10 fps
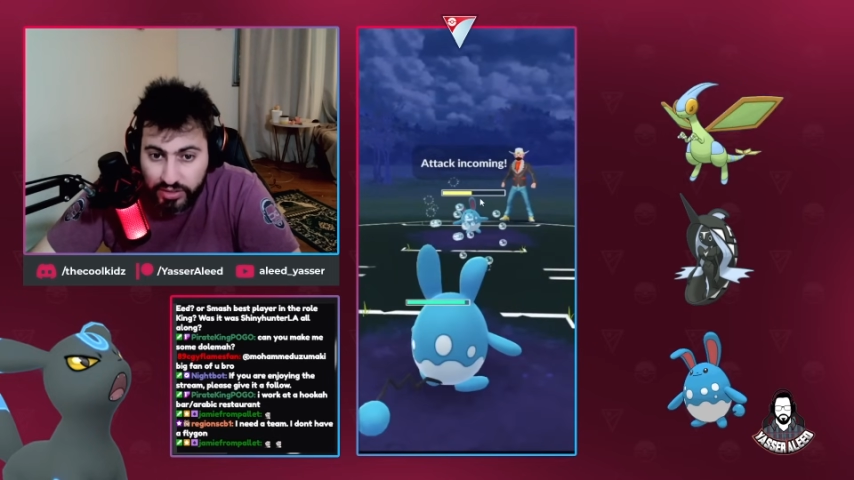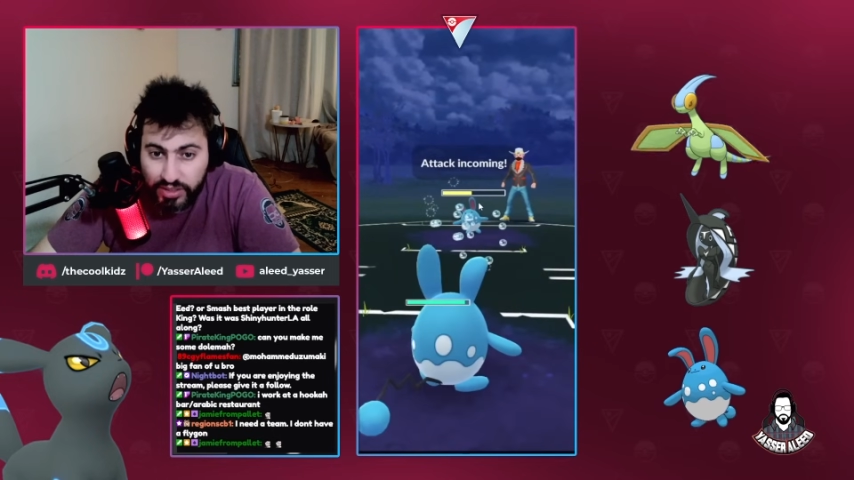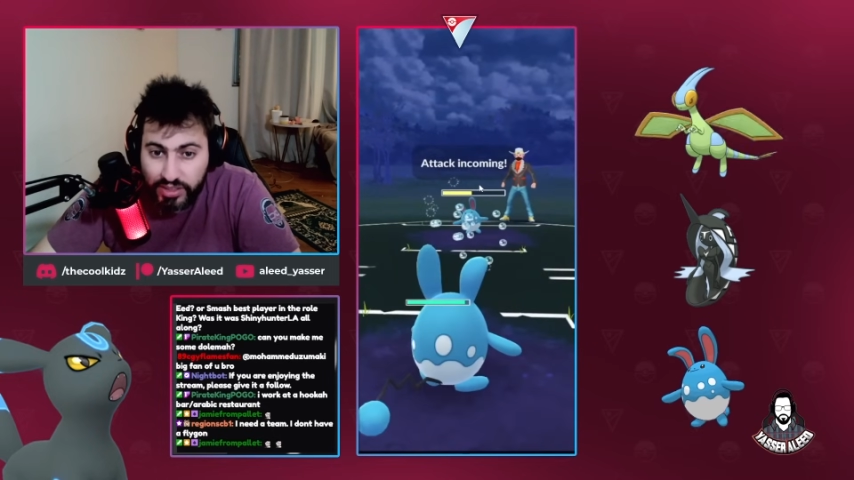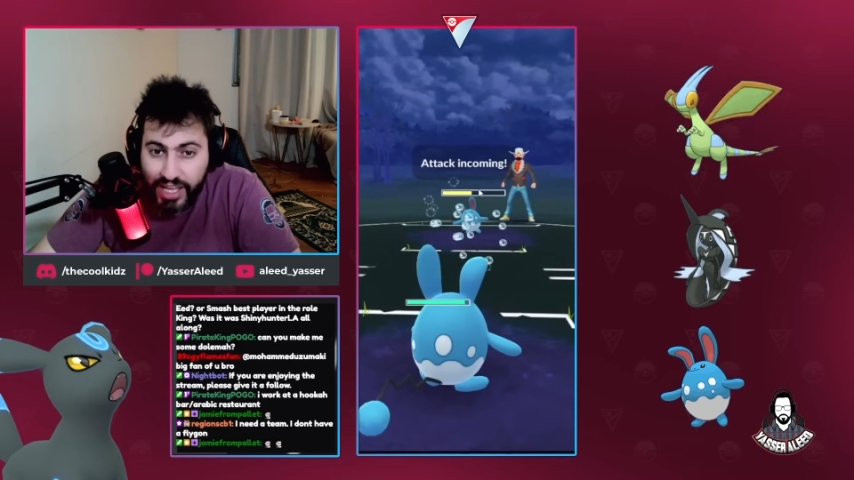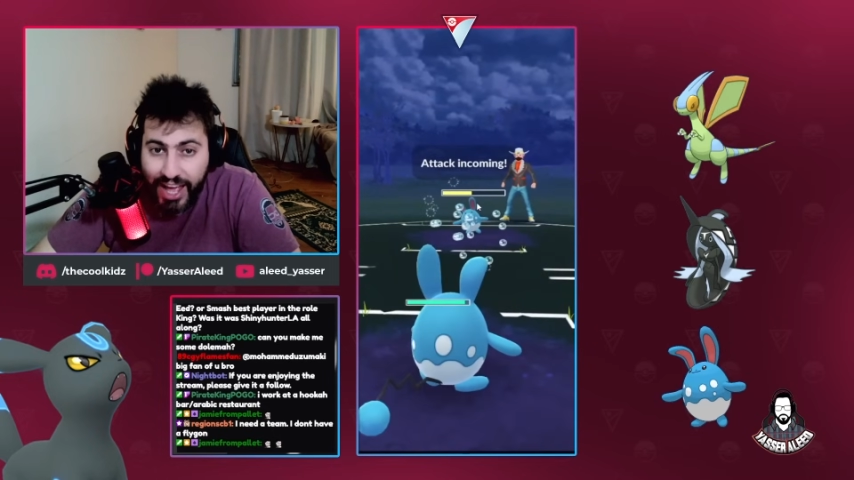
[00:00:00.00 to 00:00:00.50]

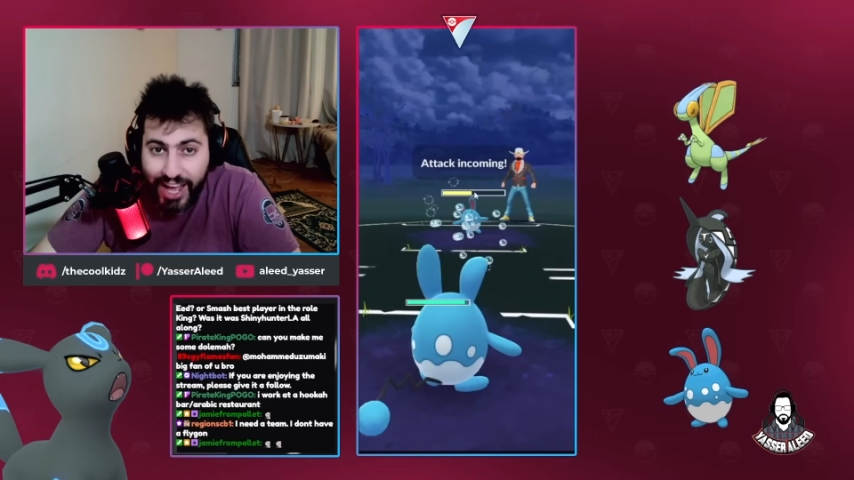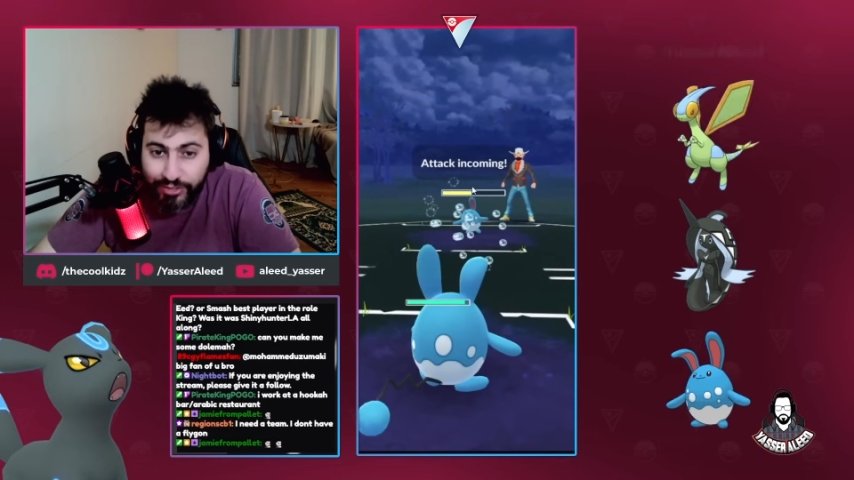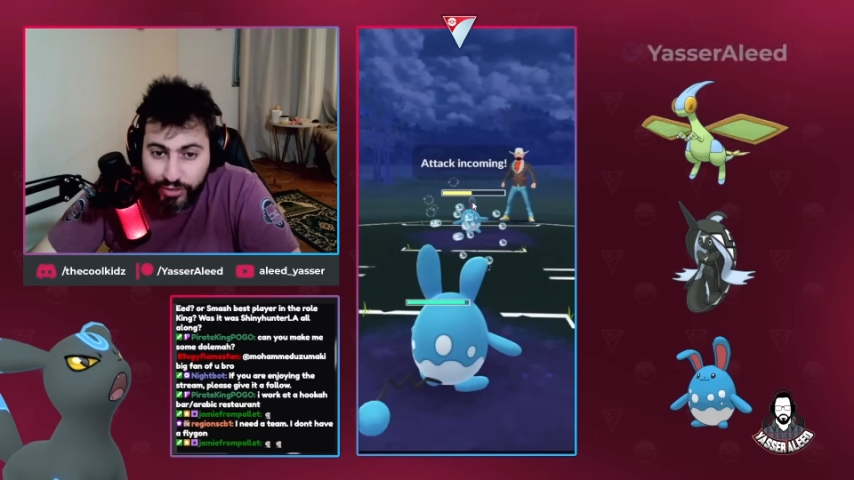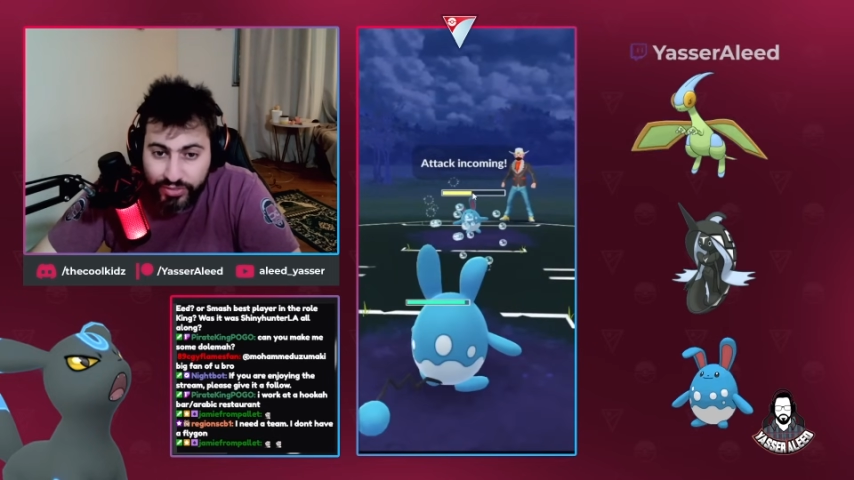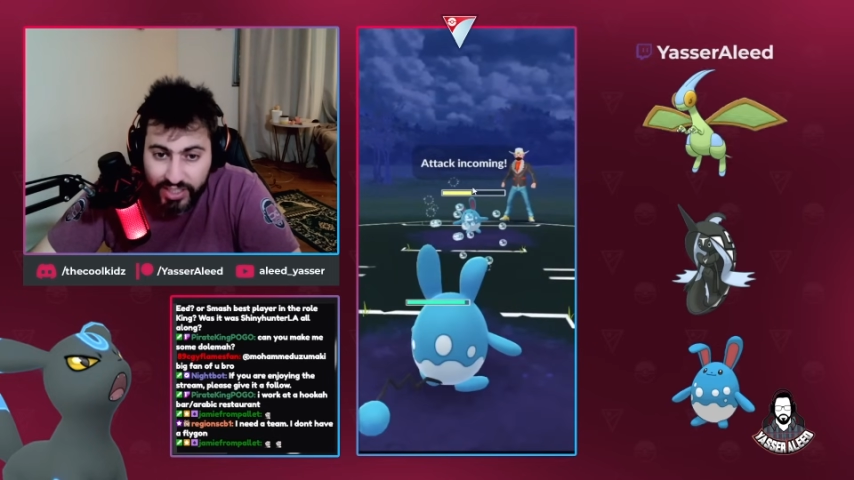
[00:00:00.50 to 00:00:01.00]
did
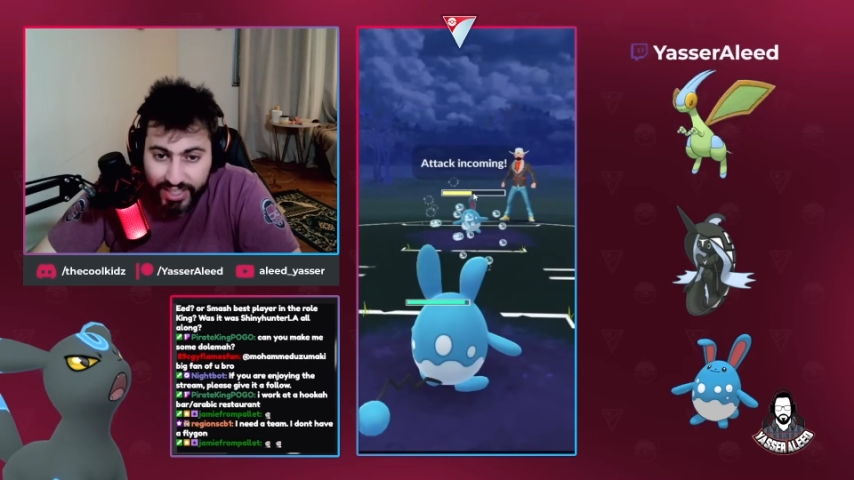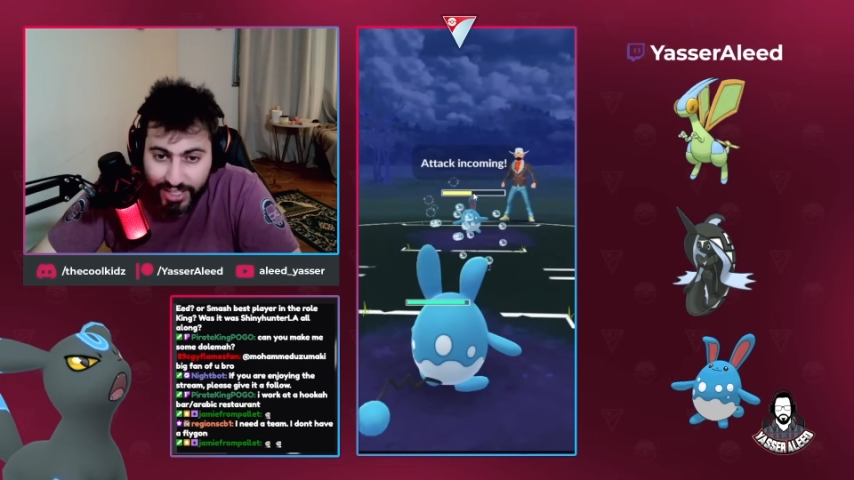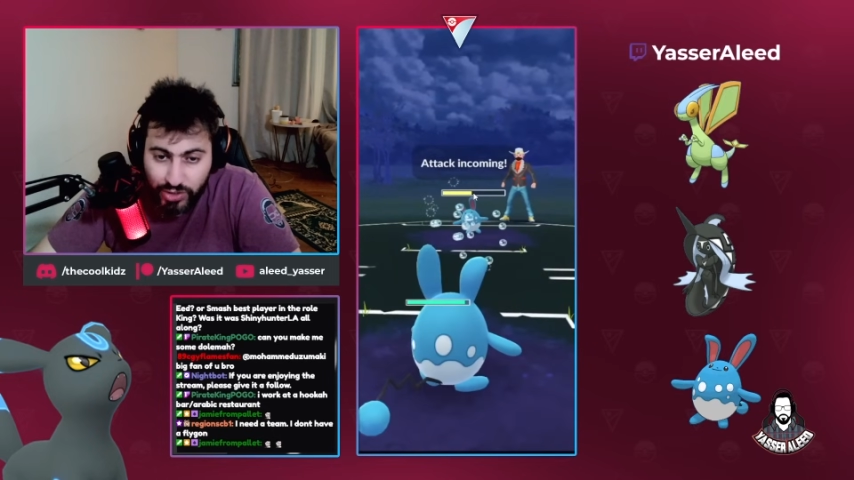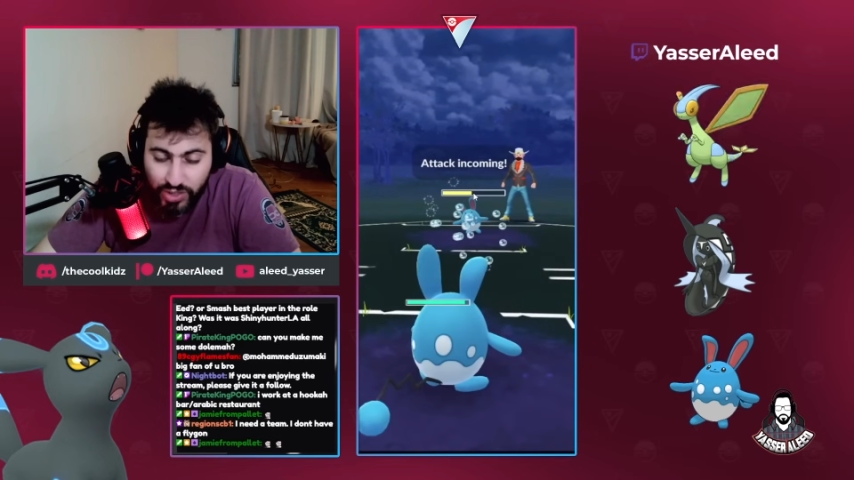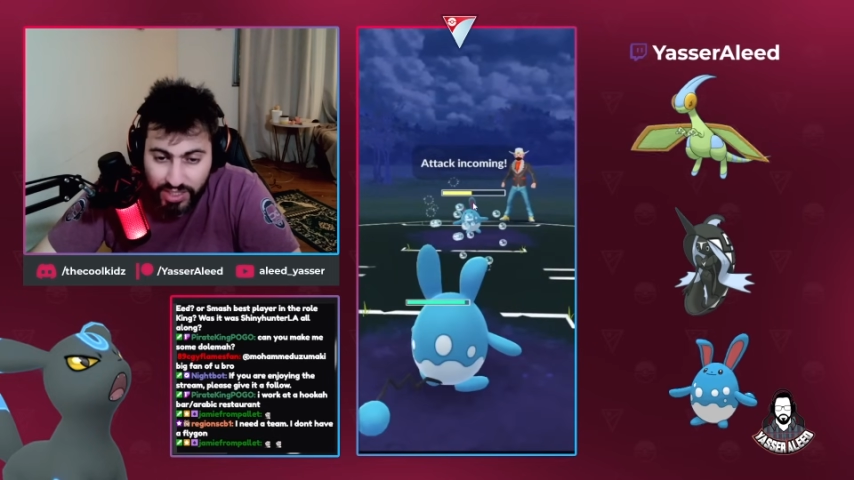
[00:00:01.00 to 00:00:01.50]
half of their
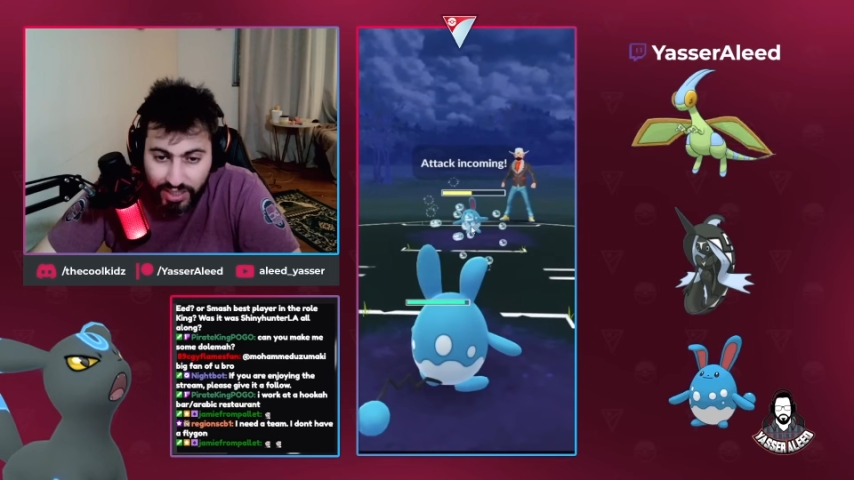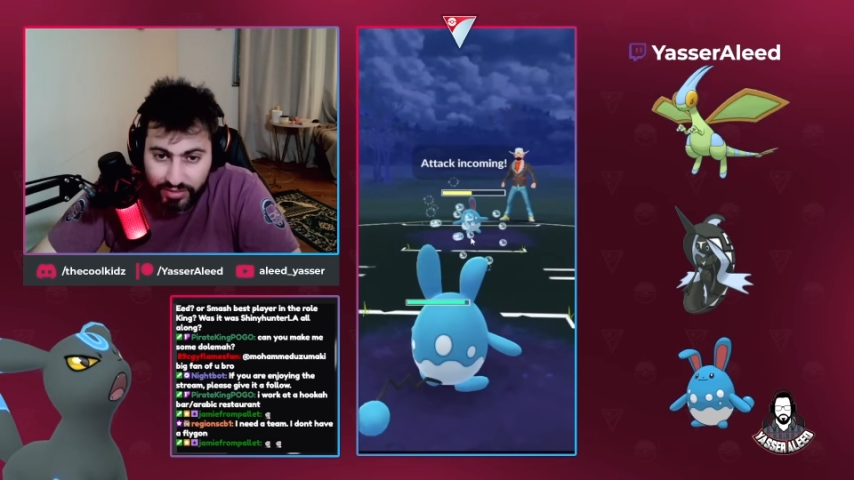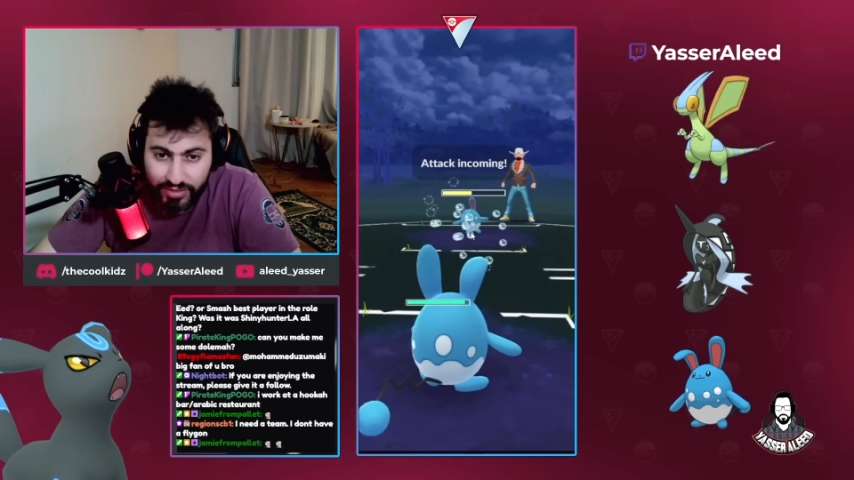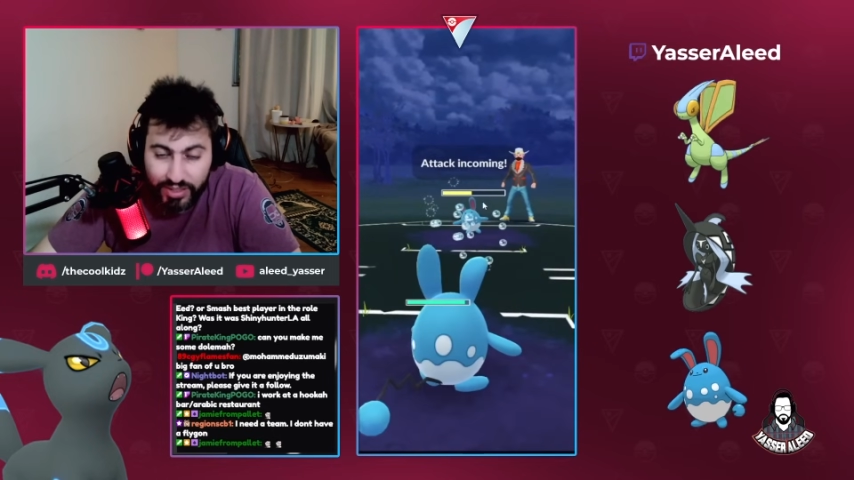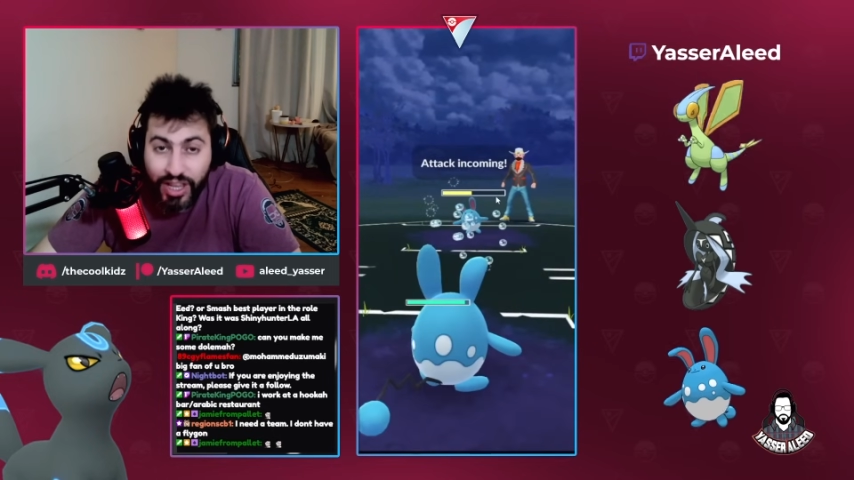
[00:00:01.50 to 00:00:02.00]
Azu's
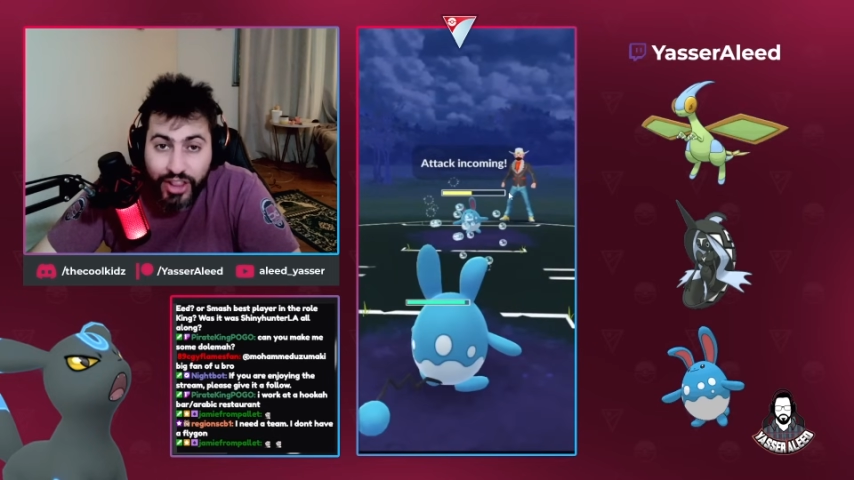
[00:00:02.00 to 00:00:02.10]
health.